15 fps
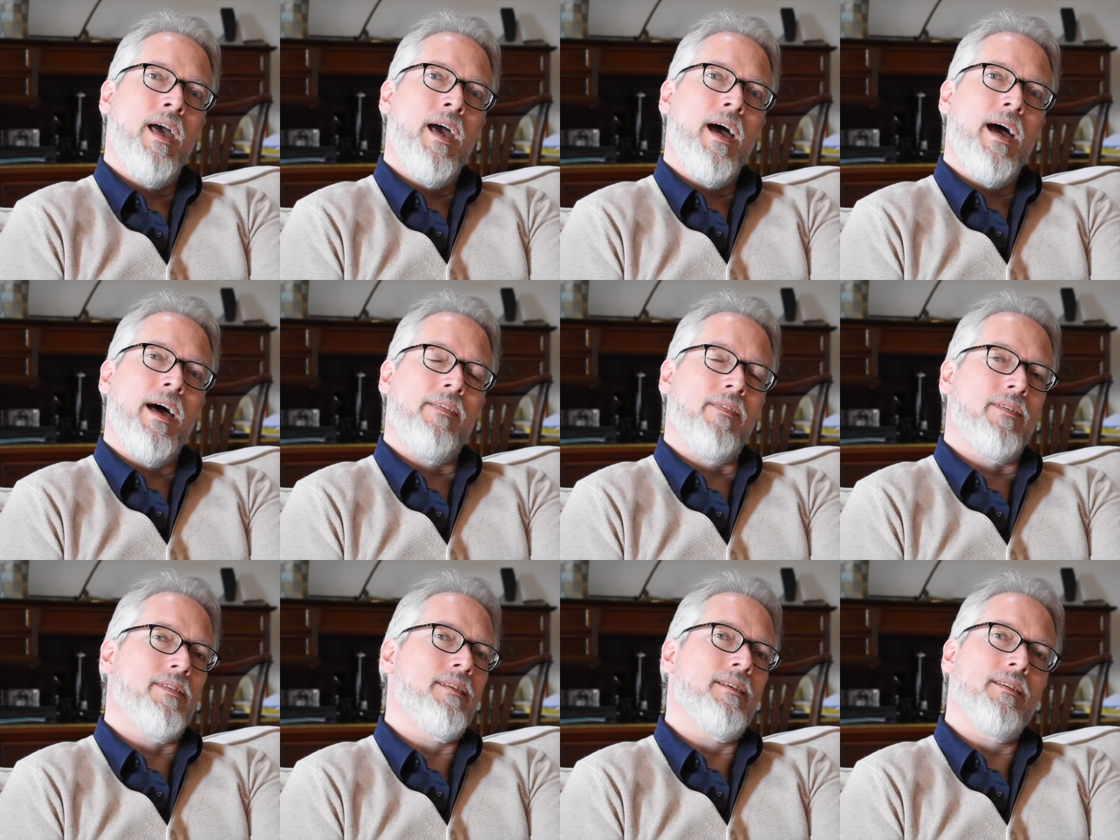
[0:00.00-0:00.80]

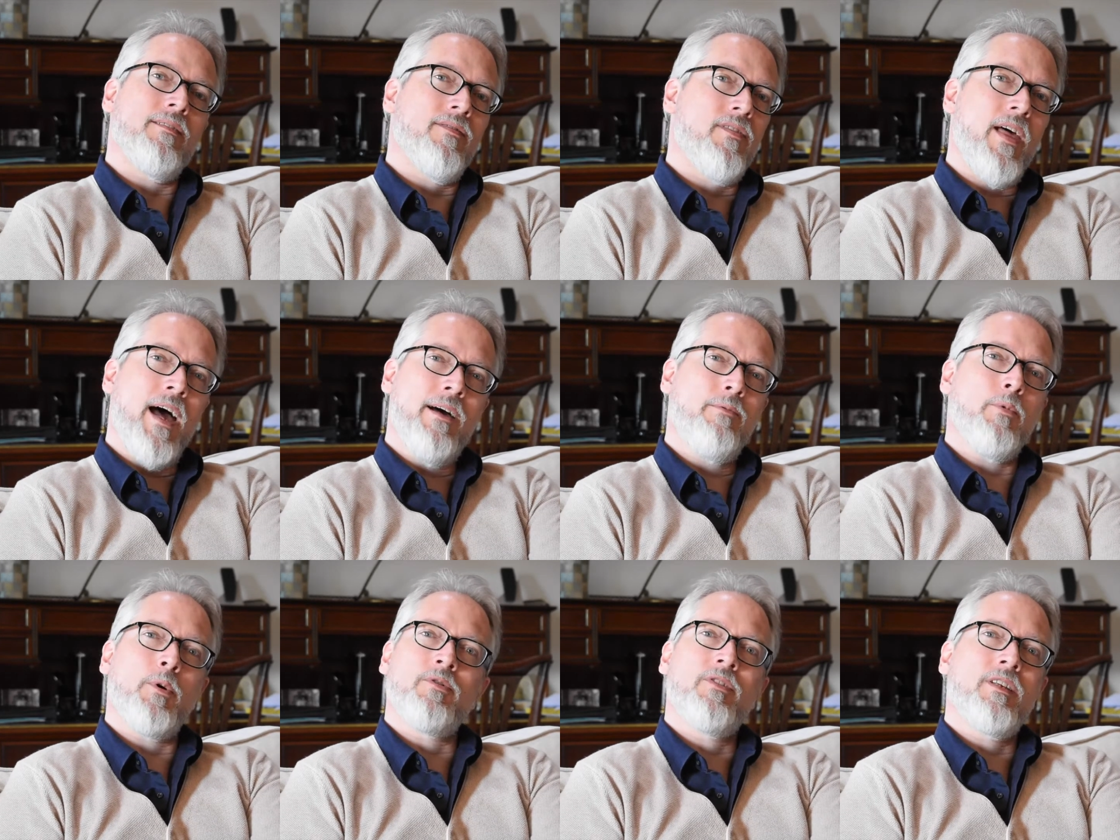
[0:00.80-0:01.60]
And that
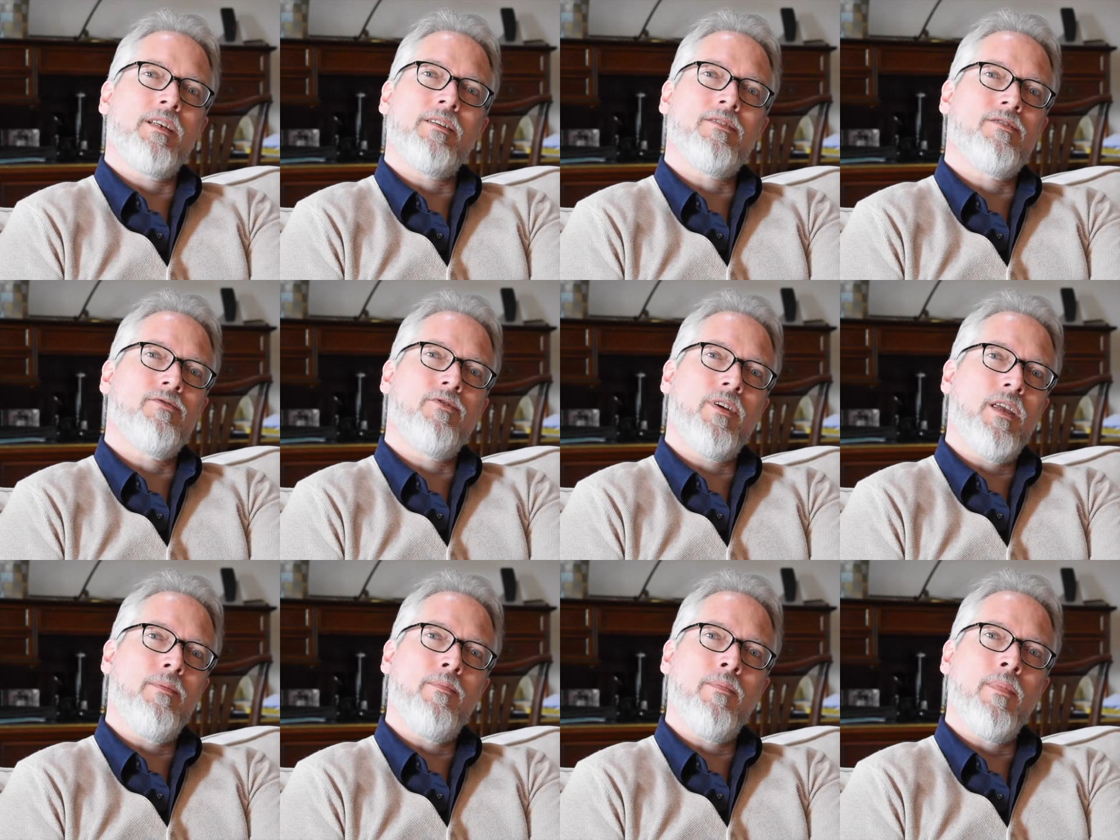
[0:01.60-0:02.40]
was an
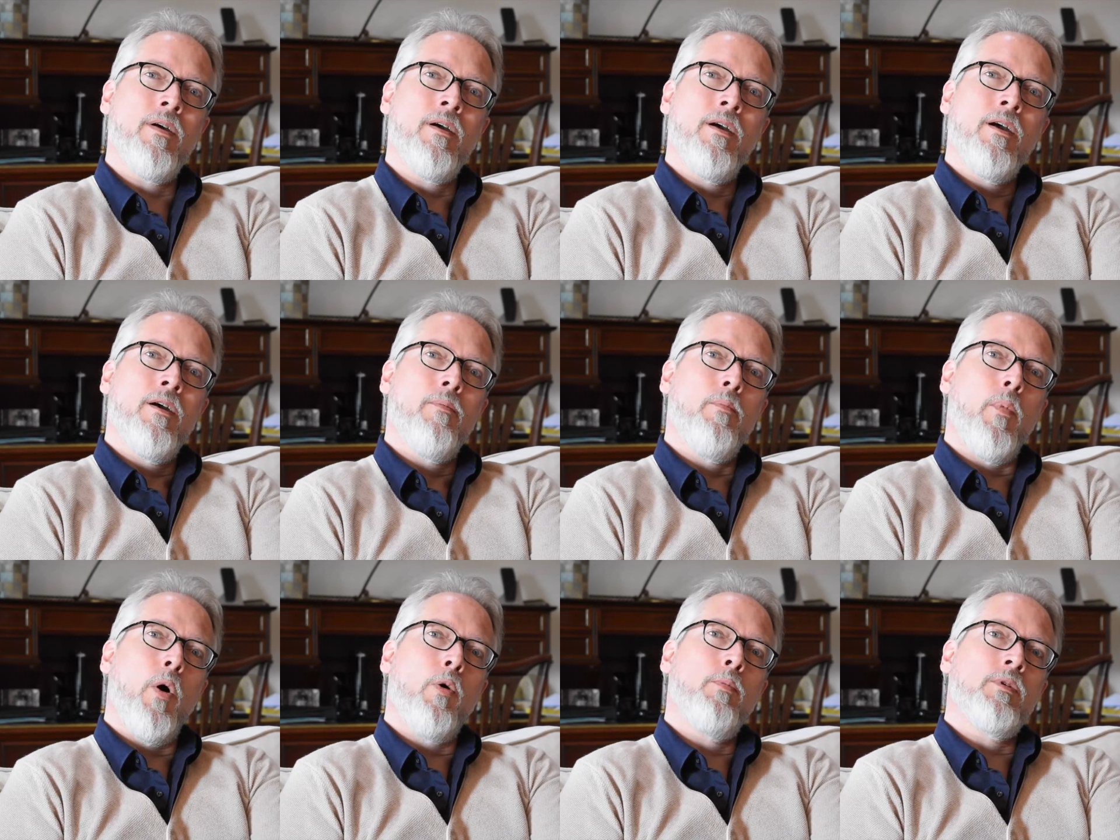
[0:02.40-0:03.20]
extreme
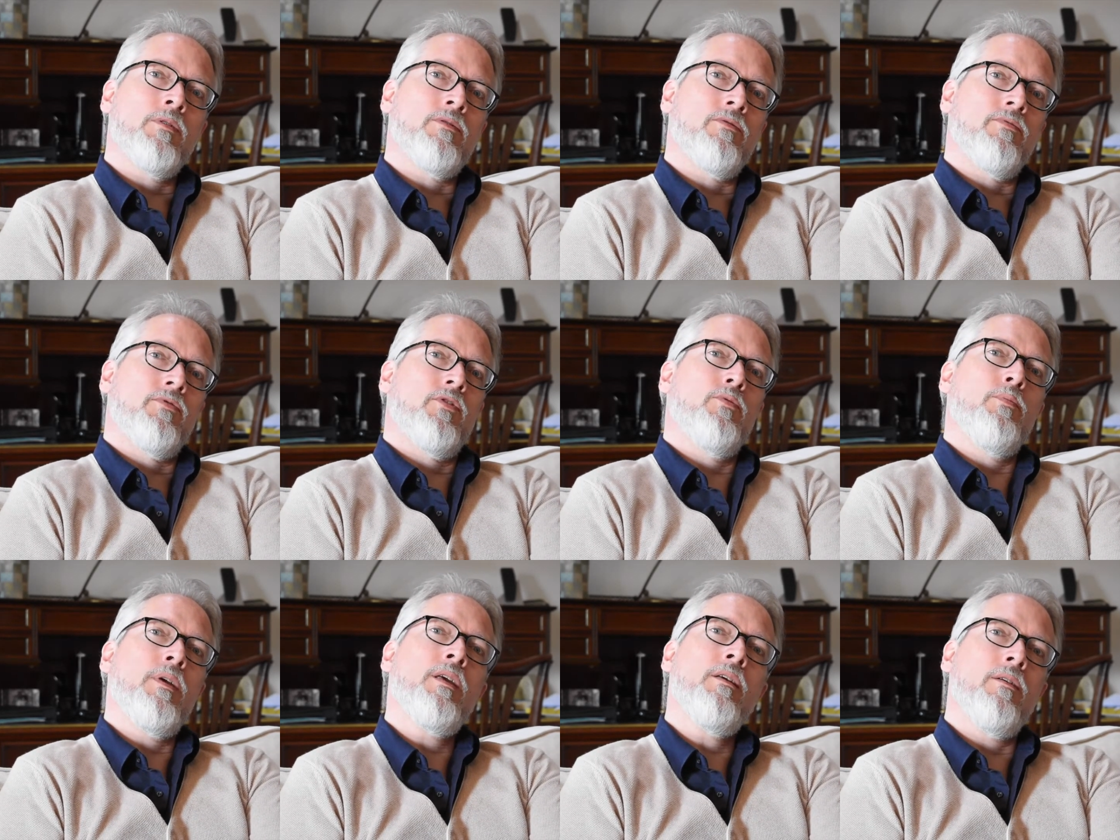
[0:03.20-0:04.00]
moment to
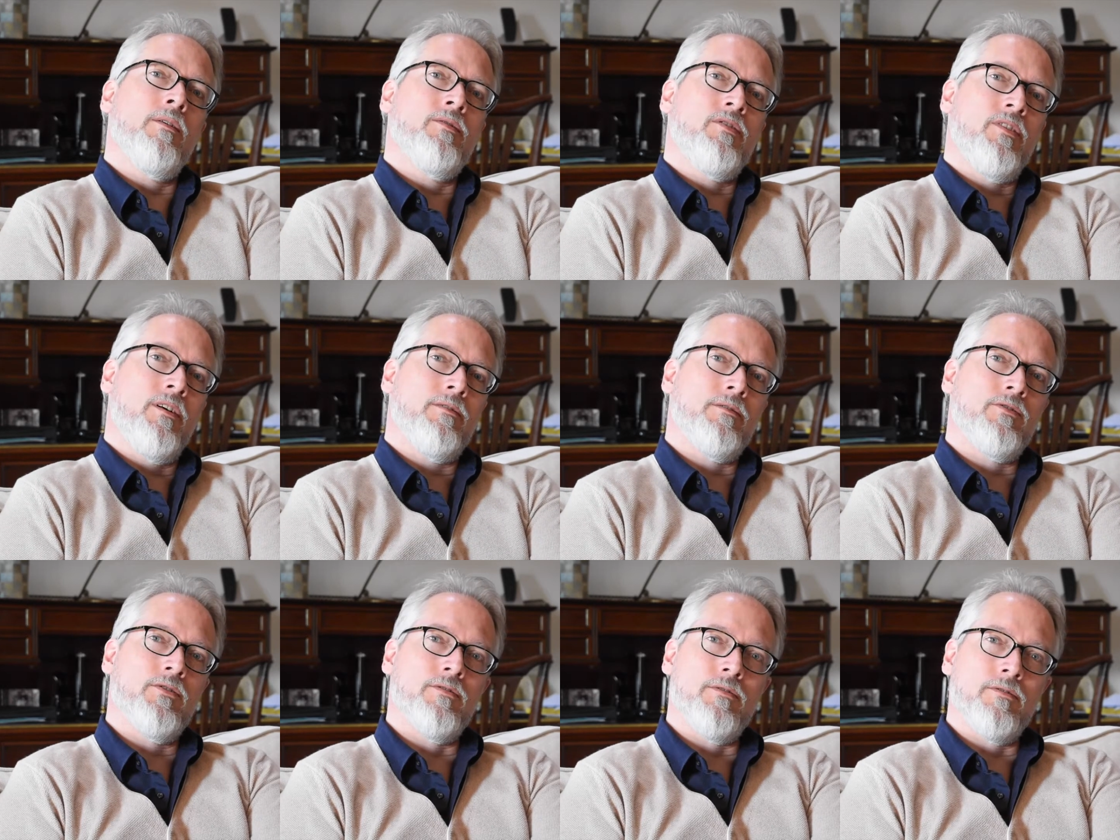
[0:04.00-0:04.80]
me also
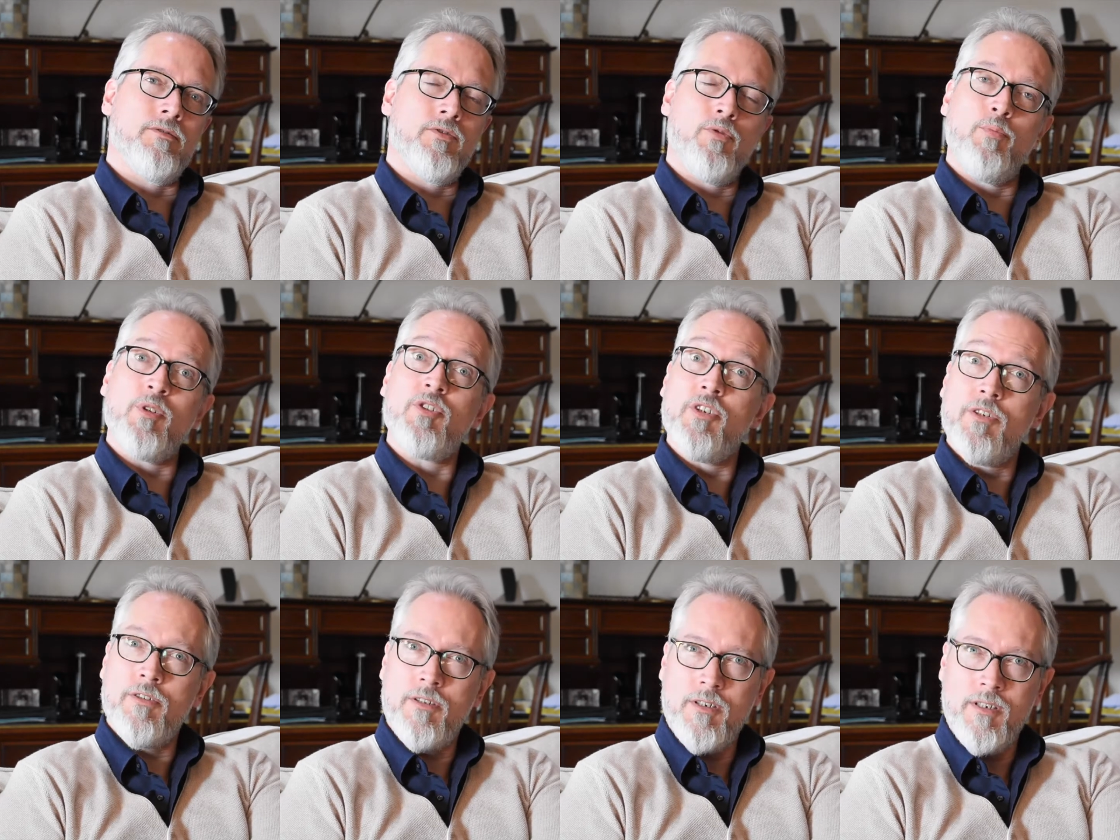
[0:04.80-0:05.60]
to
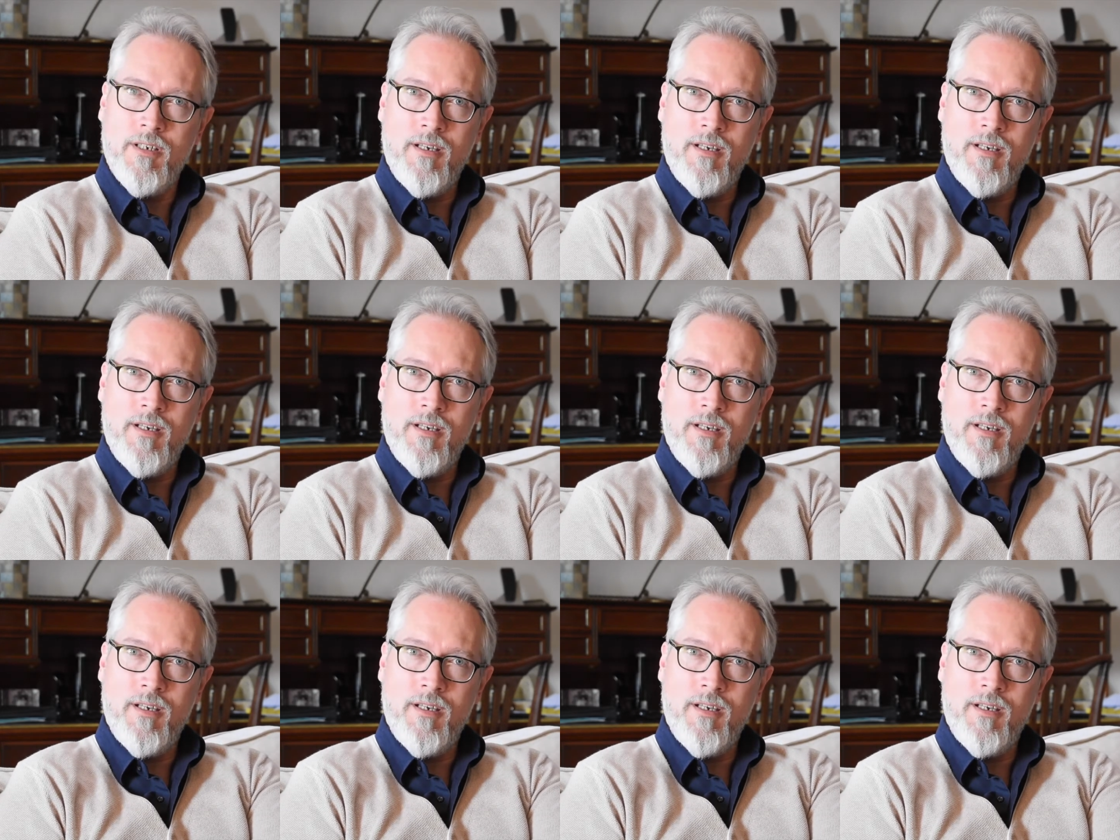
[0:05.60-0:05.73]
mature,